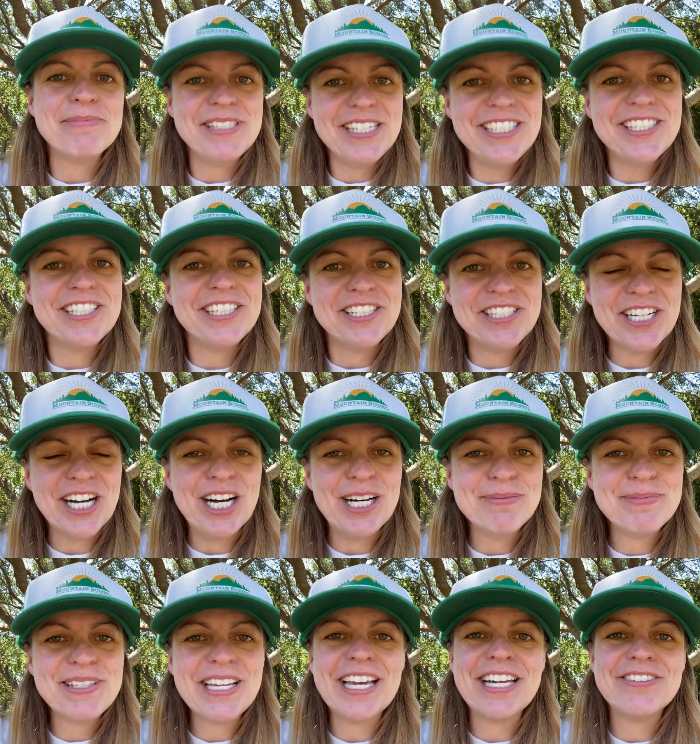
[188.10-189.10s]
teaching
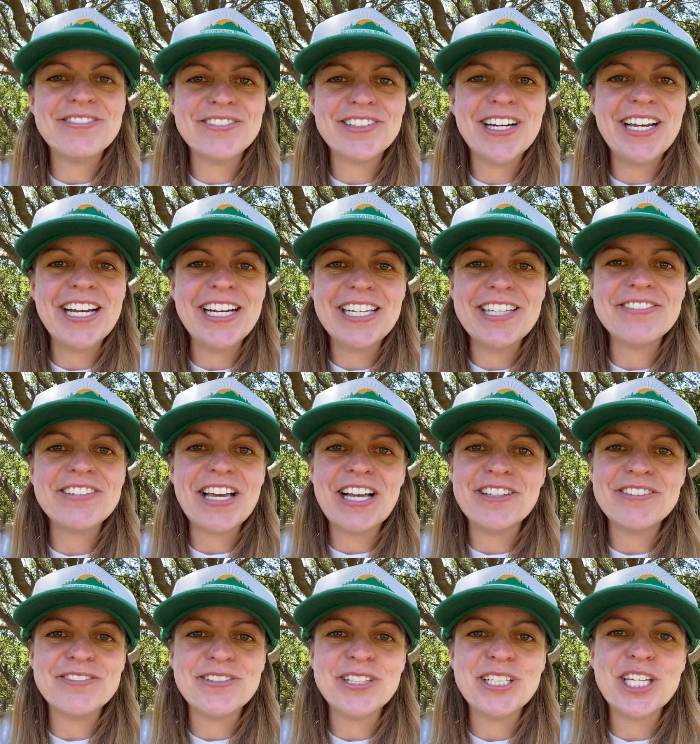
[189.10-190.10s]
jobs at a variety of
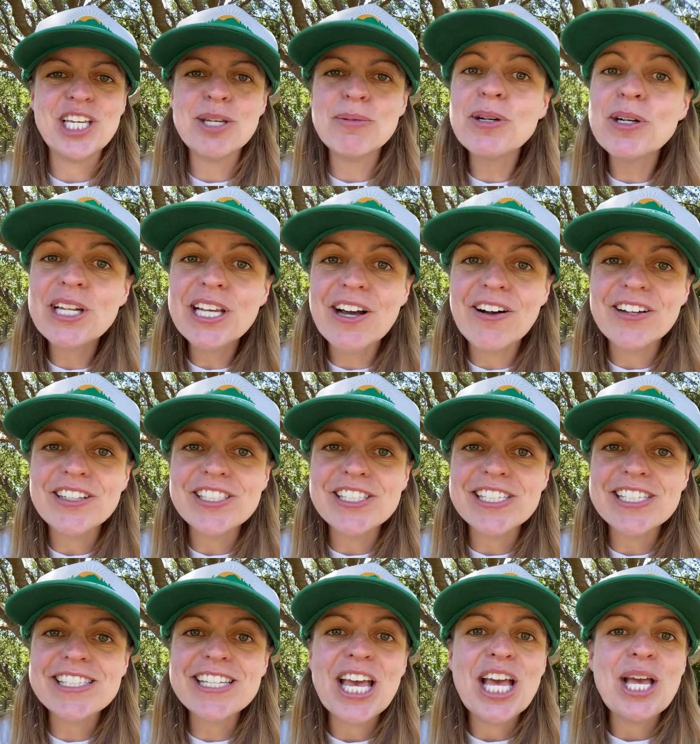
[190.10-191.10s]
California community
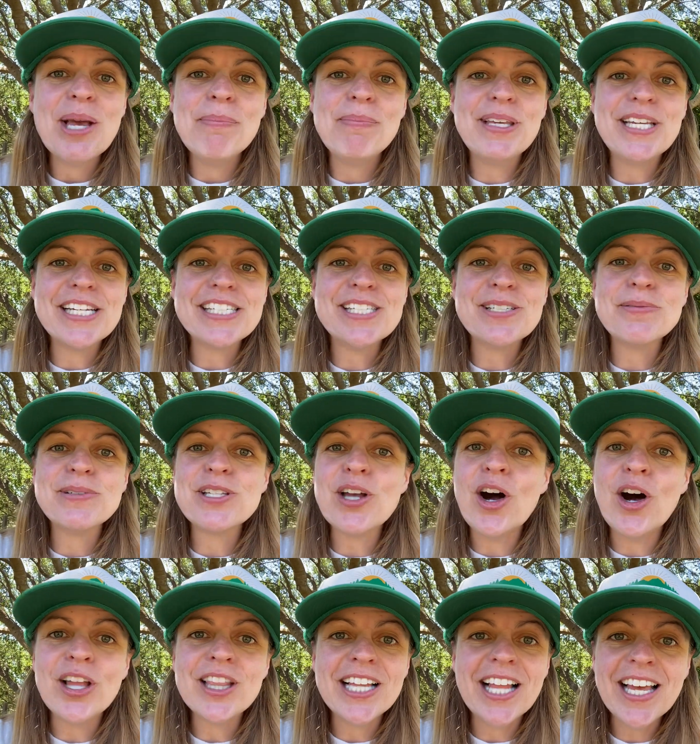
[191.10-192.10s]
colleges because it was
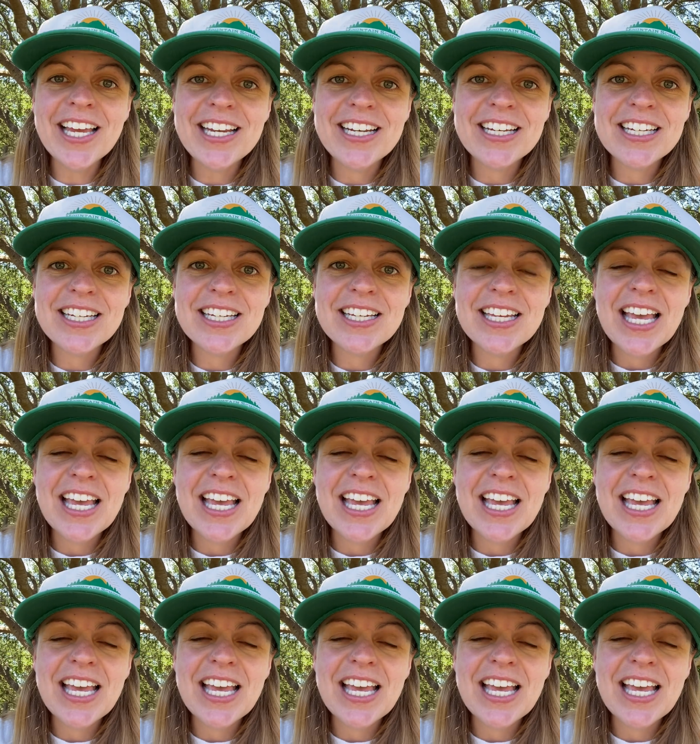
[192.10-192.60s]
online.